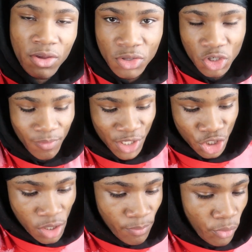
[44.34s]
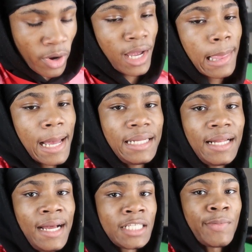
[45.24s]
good, YouTube? It's your boy Clouty
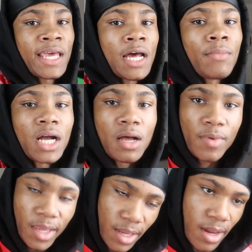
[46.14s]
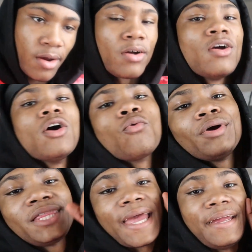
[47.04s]
Naz, man. I'm coming here
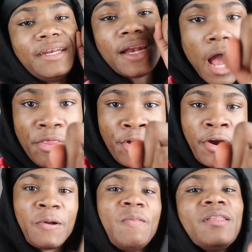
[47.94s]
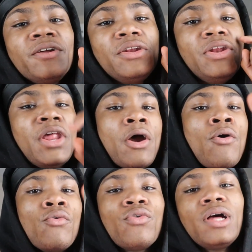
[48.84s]
with another
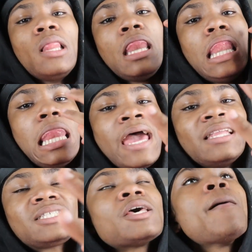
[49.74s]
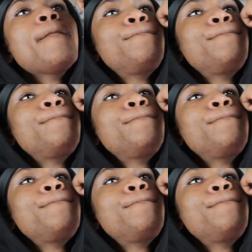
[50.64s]
new lit